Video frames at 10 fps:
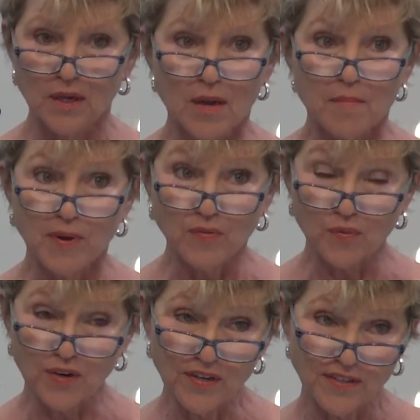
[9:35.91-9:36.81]
My
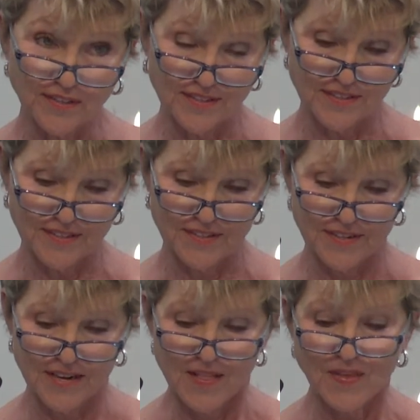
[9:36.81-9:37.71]
friends,
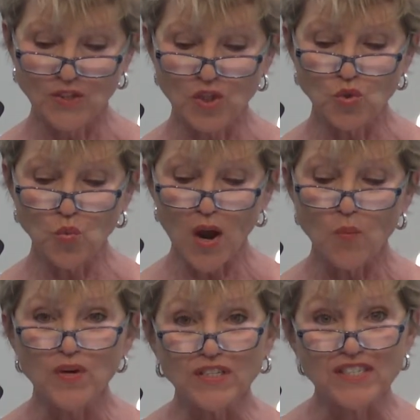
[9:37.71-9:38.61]
this is why
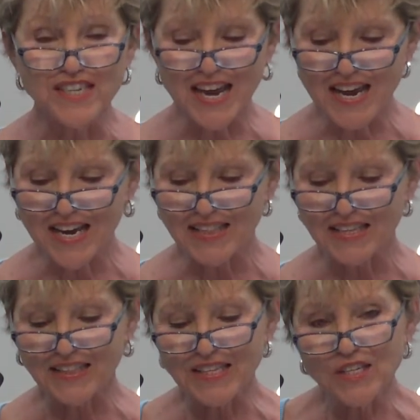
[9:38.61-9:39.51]
we say
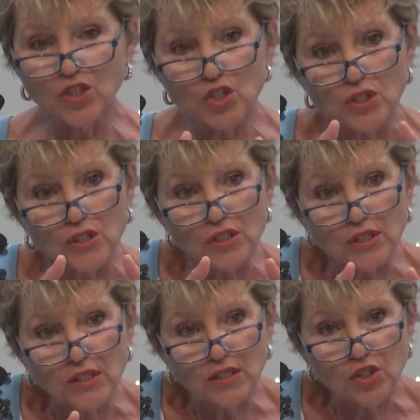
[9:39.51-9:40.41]
that these
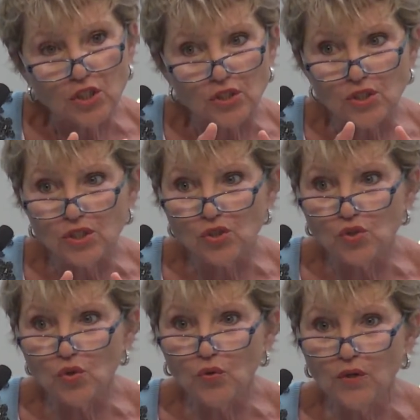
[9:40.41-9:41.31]
teachings, these
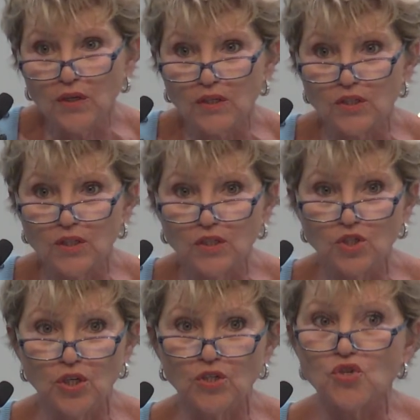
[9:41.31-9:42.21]
unity
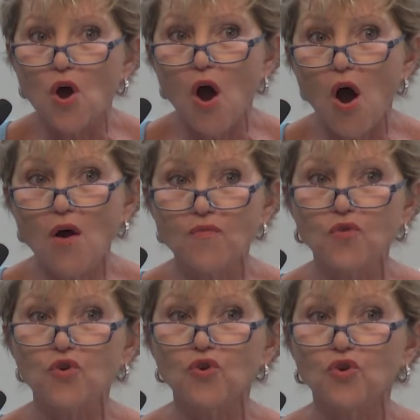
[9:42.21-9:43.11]
teachings,
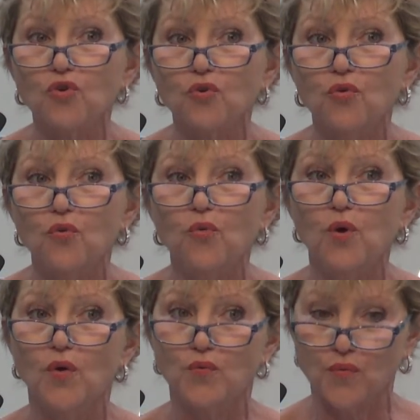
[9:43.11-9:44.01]
offer you
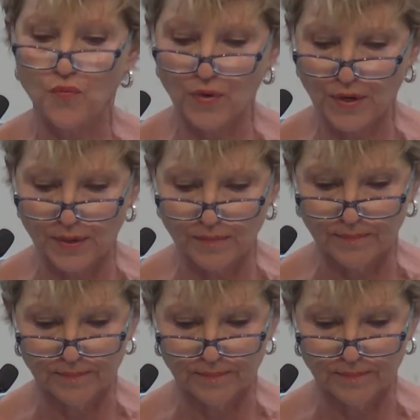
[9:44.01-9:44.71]
freedom.